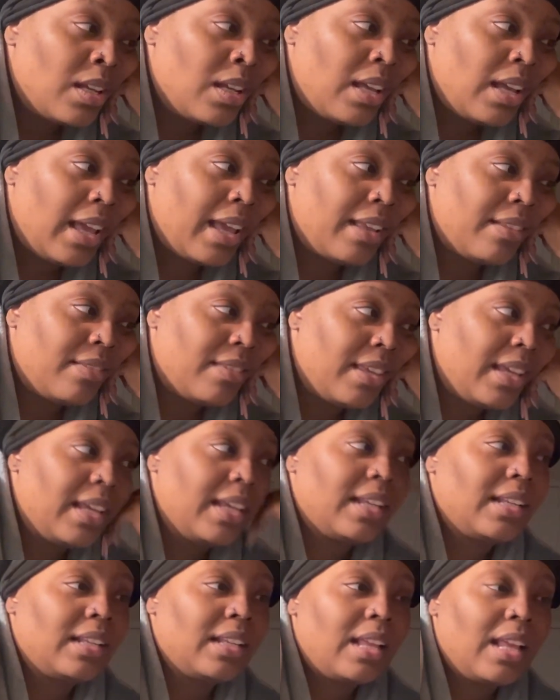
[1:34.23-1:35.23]

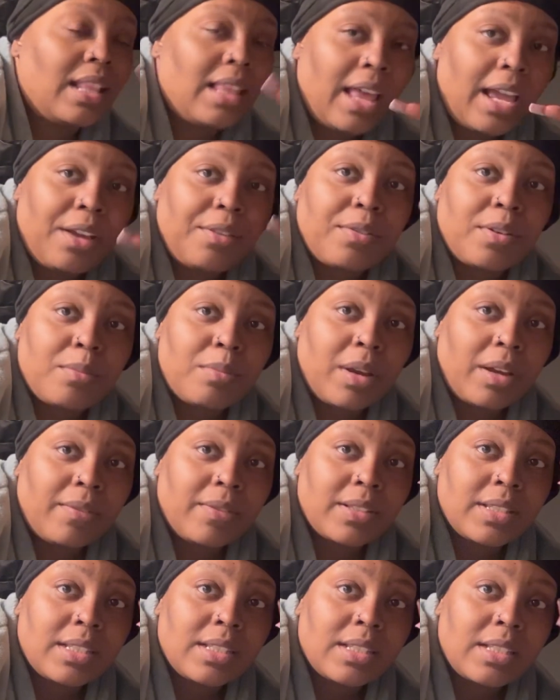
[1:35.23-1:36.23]
then, like, for
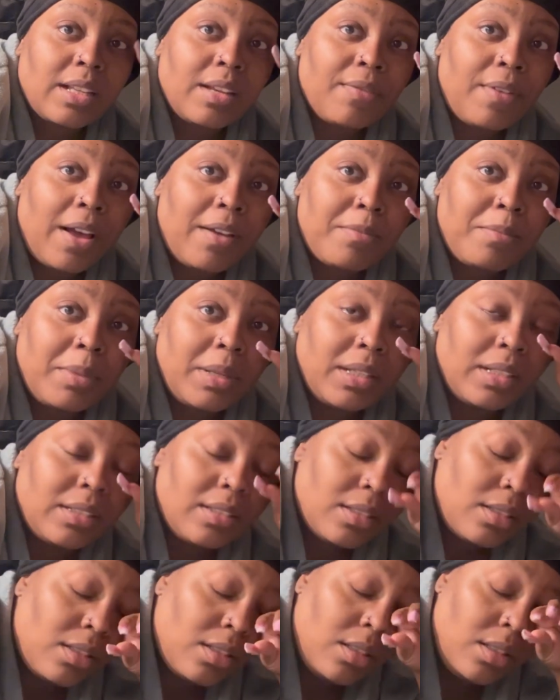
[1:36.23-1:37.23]
breakfast and stuff, I've been